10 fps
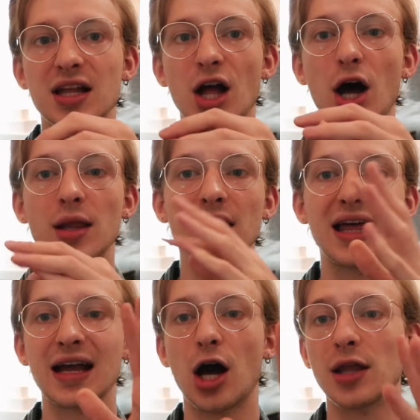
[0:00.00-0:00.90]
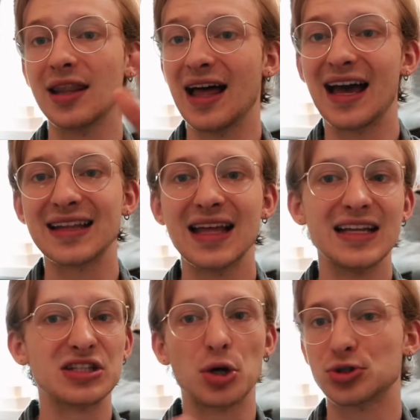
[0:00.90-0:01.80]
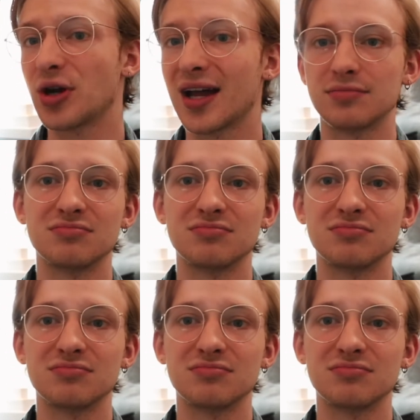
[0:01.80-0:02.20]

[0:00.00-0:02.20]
online, don't try.